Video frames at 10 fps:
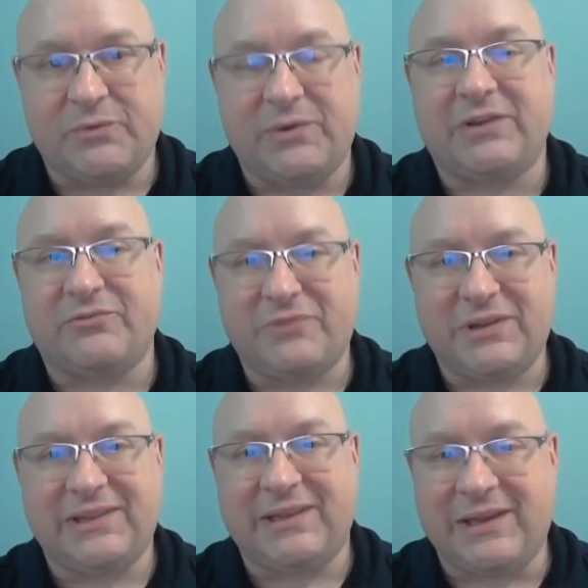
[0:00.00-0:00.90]
we can
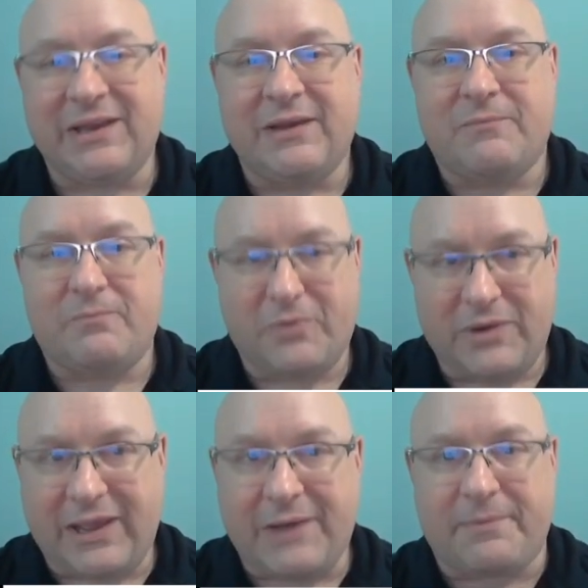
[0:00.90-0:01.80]
really
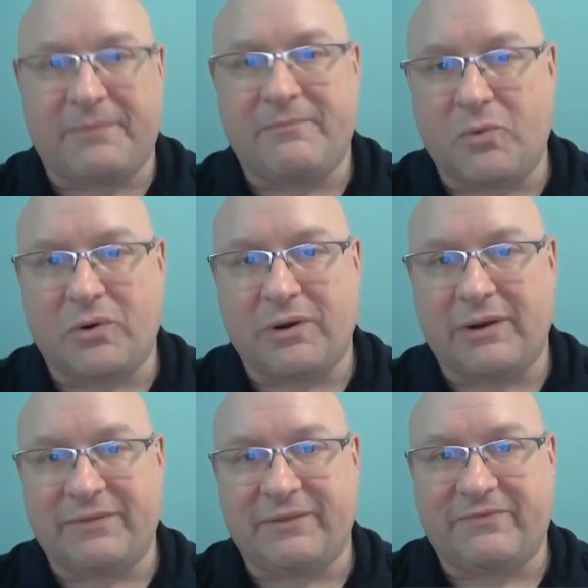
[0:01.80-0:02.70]
bring up more
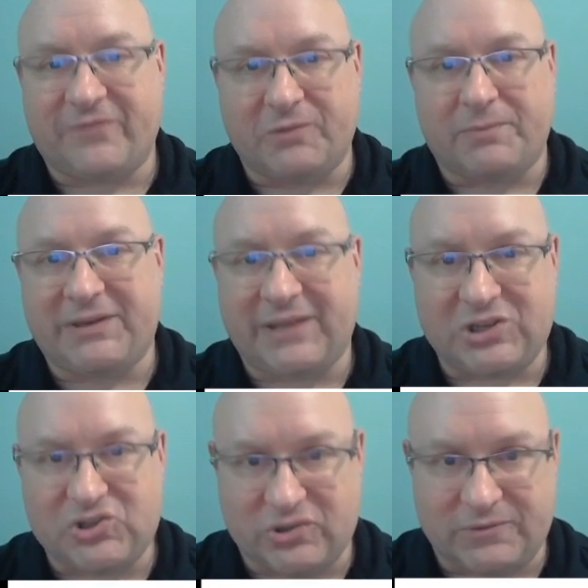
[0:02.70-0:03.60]
of the full
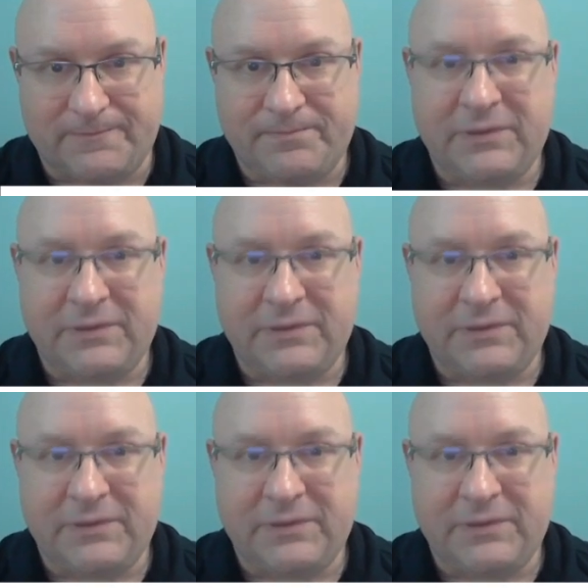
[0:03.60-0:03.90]
potential